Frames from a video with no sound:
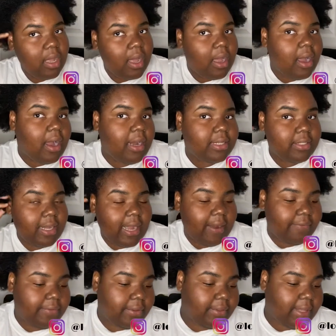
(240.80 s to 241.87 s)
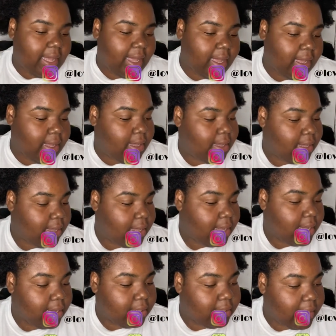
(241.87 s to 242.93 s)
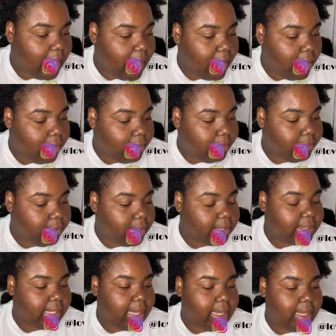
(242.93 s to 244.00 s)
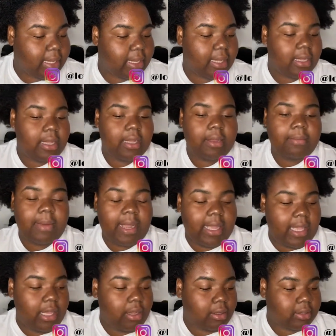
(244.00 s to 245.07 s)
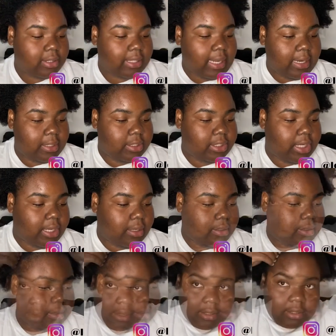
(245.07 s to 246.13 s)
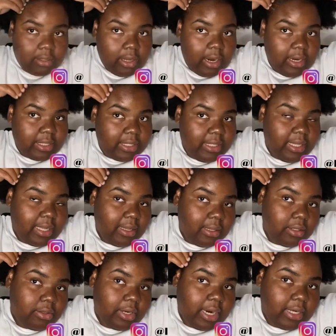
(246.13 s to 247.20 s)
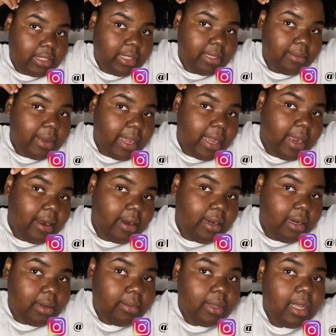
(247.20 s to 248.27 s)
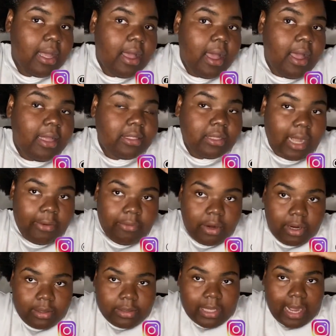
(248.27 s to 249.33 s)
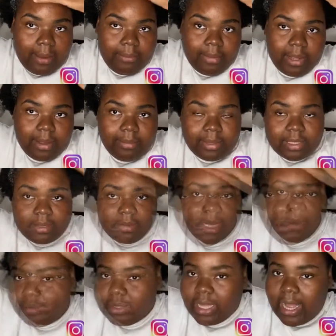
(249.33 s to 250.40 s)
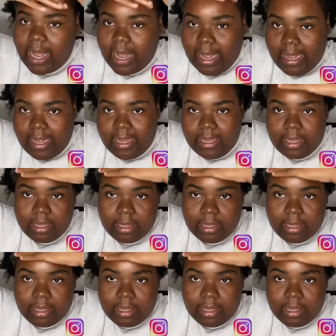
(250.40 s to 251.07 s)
All right, so after that, now I'm going to take my Eco Styler gel, try to slick my hair up. I want a top bun, but sometimes I